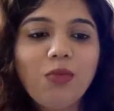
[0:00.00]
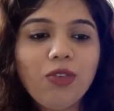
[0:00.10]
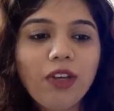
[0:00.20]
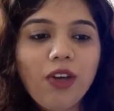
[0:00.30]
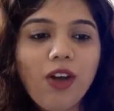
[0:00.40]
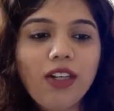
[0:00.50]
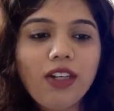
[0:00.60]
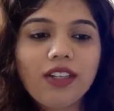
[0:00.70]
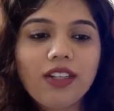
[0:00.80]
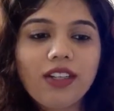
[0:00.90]
Moving
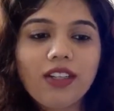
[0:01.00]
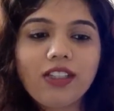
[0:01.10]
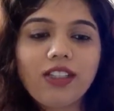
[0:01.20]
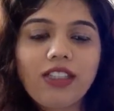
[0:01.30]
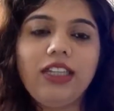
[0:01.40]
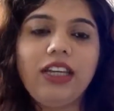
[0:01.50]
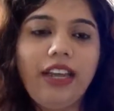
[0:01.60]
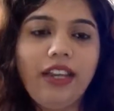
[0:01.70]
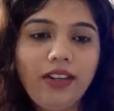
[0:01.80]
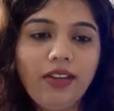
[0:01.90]
on to the
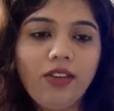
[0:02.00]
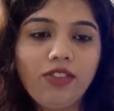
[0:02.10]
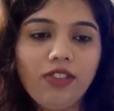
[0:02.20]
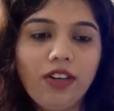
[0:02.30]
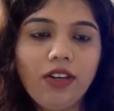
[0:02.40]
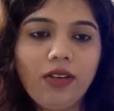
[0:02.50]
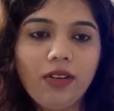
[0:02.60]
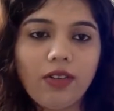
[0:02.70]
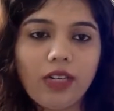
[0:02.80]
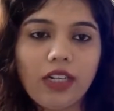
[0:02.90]
end of
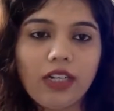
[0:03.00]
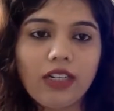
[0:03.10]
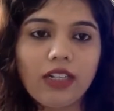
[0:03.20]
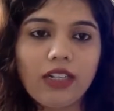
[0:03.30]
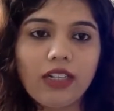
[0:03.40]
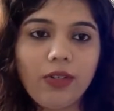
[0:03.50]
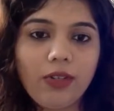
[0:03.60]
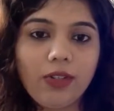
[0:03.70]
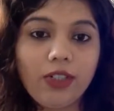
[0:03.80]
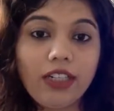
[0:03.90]
our
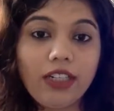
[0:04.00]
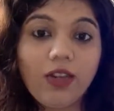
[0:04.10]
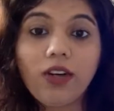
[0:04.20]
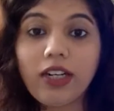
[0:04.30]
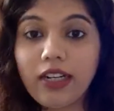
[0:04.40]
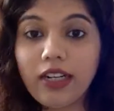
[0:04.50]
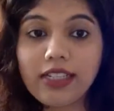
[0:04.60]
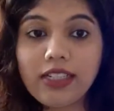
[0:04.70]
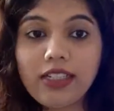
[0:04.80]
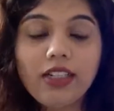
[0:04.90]
video today or our
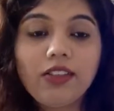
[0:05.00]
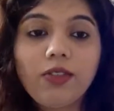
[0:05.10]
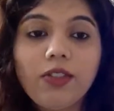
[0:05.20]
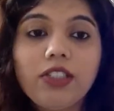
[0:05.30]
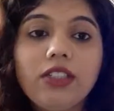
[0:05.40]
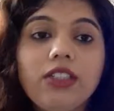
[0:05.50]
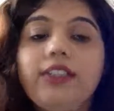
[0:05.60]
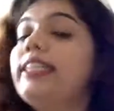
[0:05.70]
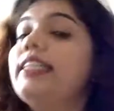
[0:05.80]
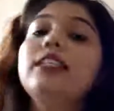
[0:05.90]
lesson, which is
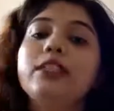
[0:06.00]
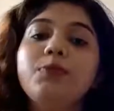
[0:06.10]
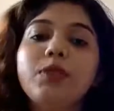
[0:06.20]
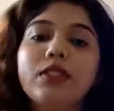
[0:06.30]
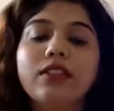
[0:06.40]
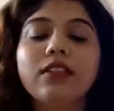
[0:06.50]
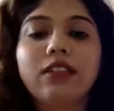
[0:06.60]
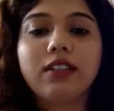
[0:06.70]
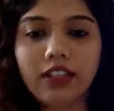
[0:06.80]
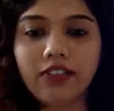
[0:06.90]
writing tips
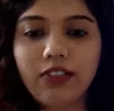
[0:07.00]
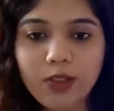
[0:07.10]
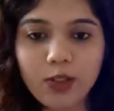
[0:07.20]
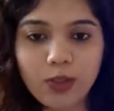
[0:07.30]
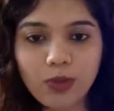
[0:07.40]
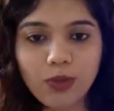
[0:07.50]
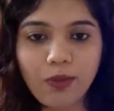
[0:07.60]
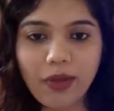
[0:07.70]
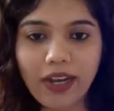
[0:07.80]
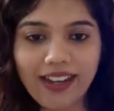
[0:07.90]
given to you
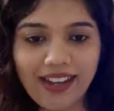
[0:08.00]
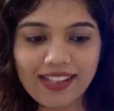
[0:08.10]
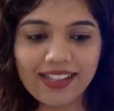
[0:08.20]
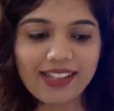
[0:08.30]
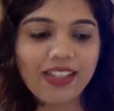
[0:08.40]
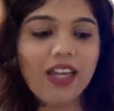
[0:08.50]
by us.